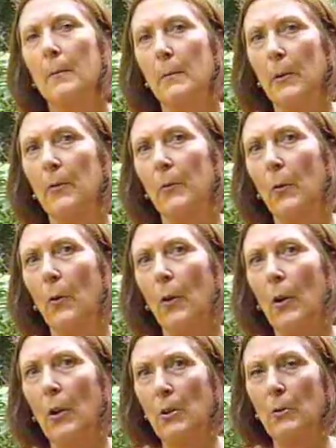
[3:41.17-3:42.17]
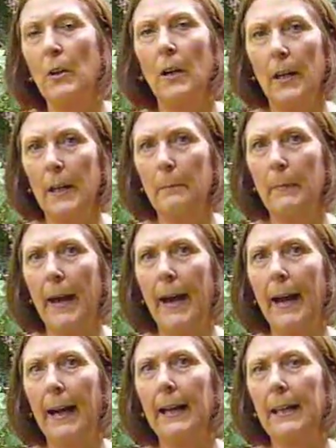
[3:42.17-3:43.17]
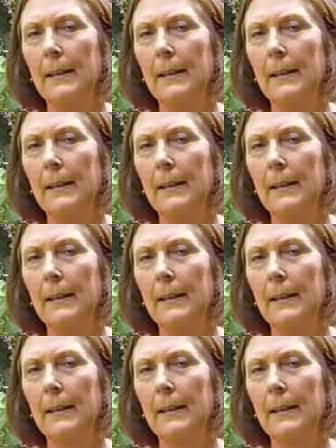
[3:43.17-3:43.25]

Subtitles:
before you cut it back.